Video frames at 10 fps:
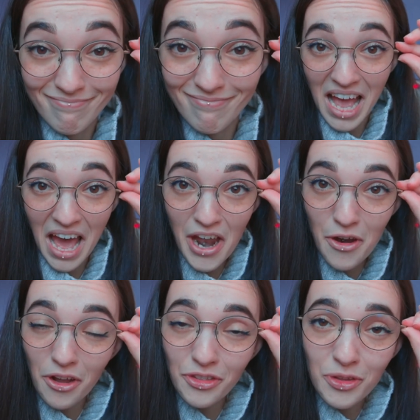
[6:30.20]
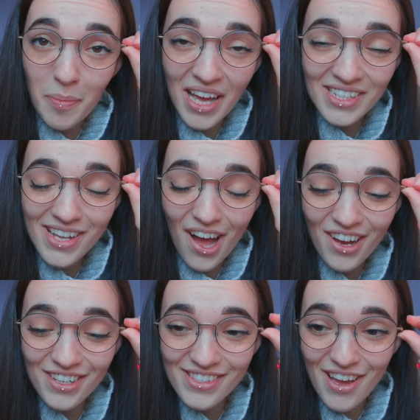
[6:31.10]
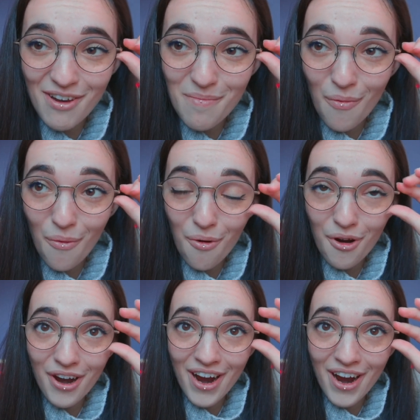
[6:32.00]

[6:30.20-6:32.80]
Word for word: had not the best eyes anymore.